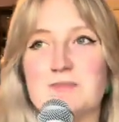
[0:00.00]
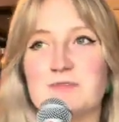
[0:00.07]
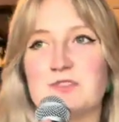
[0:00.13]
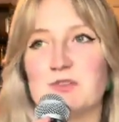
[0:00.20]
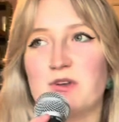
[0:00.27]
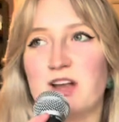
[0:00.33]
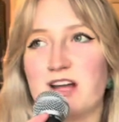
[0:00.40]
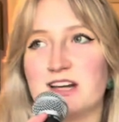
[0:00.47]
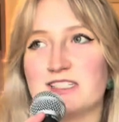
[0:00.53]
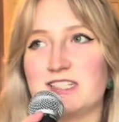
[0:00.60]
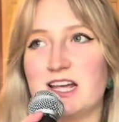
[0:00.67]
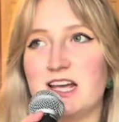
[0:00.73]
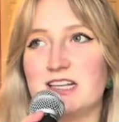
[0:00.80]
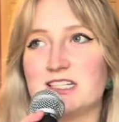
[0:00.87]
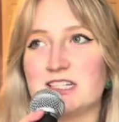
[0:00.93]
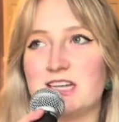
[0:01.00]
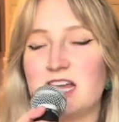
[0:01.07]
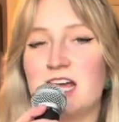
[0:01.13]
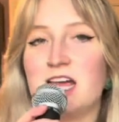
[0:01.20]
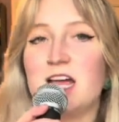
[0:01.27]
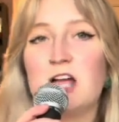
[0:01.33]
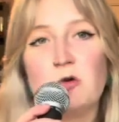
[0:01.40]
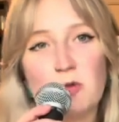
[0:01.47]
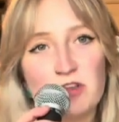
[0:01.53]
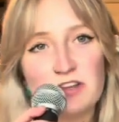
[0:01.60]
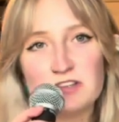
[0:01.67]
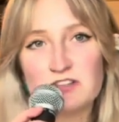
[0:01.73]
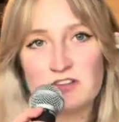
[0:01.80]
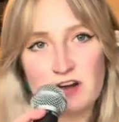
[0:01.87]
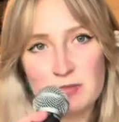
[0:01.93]
So like I said, with
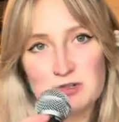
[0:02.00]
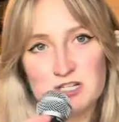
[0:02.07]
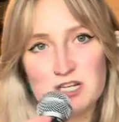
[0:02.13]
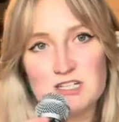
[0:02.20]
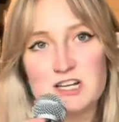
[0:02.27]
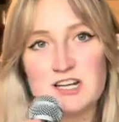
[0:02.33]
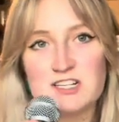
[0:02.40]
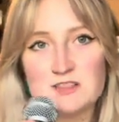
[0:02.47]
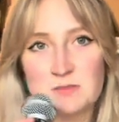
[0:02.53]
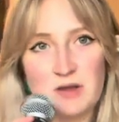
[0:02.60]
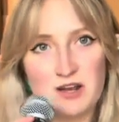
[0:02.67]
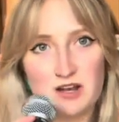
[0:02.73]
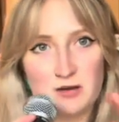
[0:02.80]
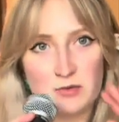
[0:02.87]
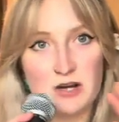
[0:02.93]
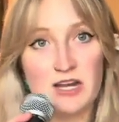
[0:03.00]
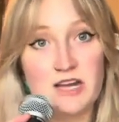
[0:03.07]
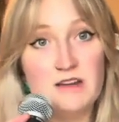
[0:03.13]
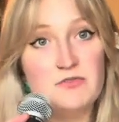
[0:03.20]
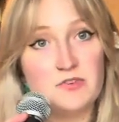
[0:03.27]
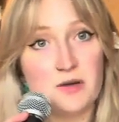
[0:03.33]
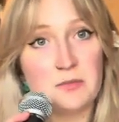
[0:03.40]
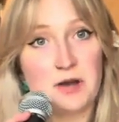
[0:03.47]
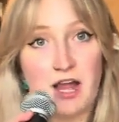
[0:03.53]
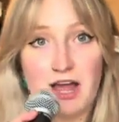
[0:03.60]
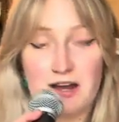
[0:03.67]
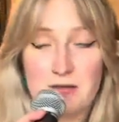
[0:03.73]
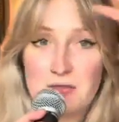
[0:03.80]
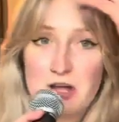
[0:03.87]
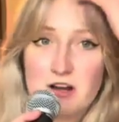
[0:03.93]
Instagram and TikTok, it's mainly a relief. I'm glad
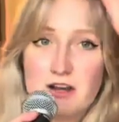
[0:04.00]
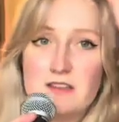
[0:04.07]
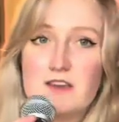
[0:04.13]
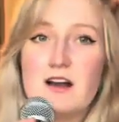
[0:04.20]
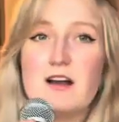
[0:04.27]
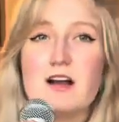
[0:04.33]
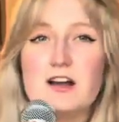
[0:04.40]
I'm not on there.